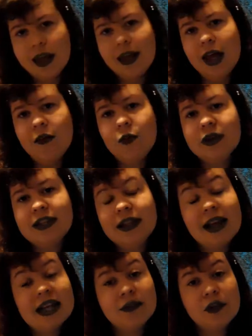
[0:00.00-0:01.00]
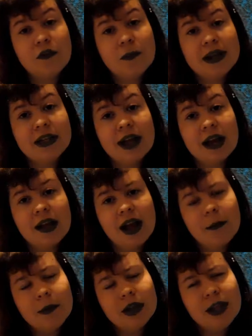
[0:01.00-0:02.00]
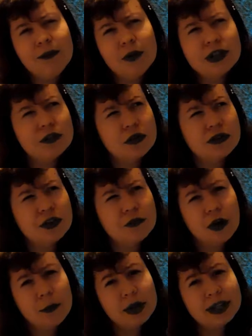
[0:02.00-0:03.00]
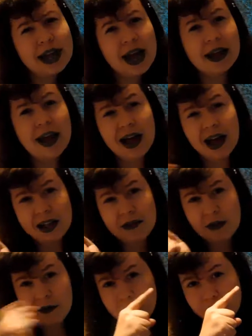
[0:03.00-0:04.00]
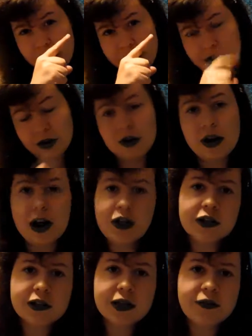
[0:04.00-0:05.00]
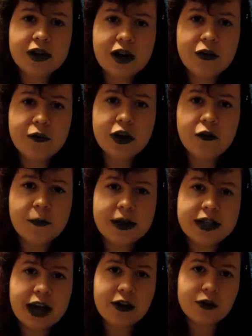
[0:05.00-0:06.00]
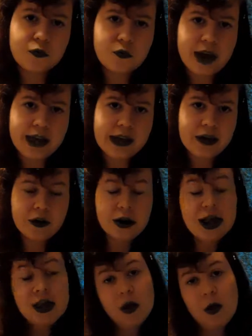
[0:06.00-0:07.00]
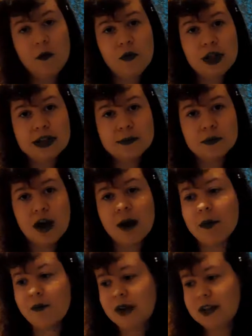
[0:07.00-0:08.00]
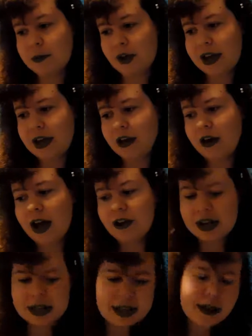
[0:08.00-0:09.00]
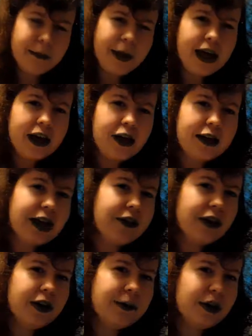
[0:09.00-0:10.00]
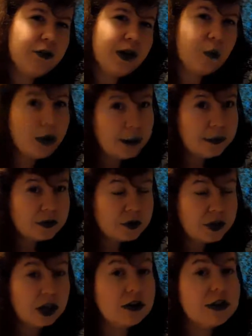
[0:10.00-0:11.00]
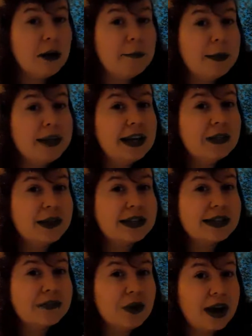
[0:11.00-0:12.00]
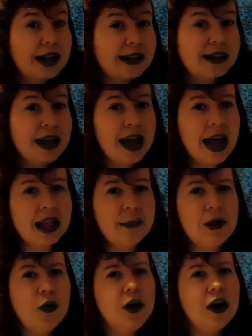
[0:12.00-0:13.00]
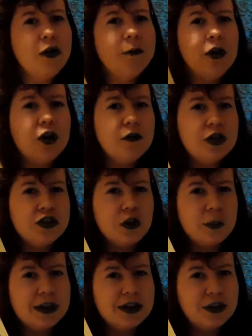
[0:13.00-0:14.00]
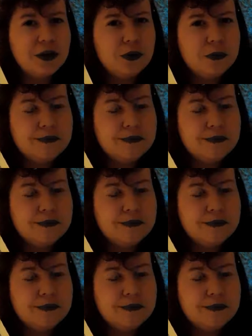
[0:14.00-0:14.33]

If you want to see the last video for my channel, I believe it was the Road So Far book tag. I'll leave that for you right here. I'll also leave another video for my channel right here. If you like subscribe, my Facebook right here, and you can hit that little bell icon down there to be notified when I post new videos on Mondays, Wednesdays, and Fridays. And let me know what other book reviews you want me to do.